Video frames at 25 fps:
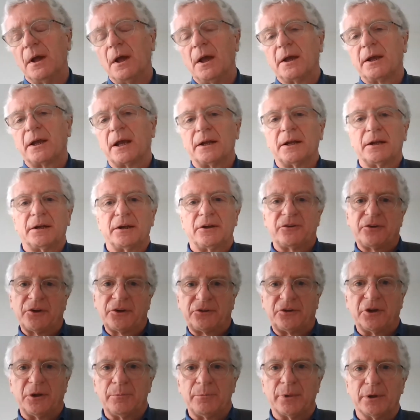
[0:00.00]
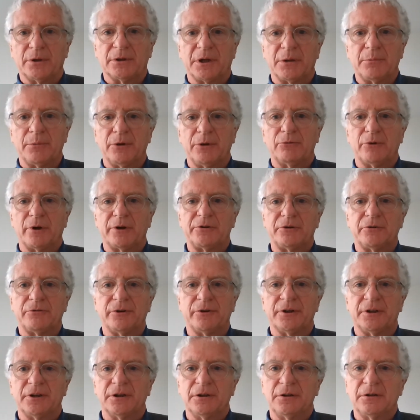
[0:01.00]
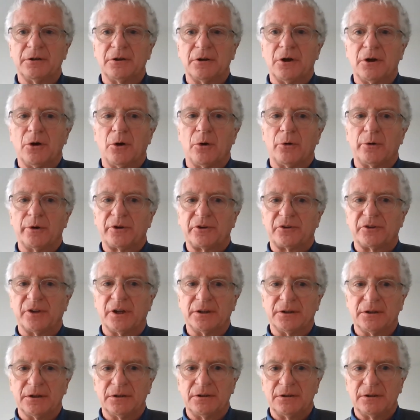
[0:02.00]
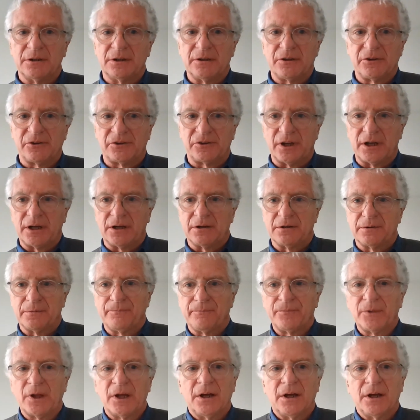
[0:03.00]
Can an existing building be retrofitted or extended instead?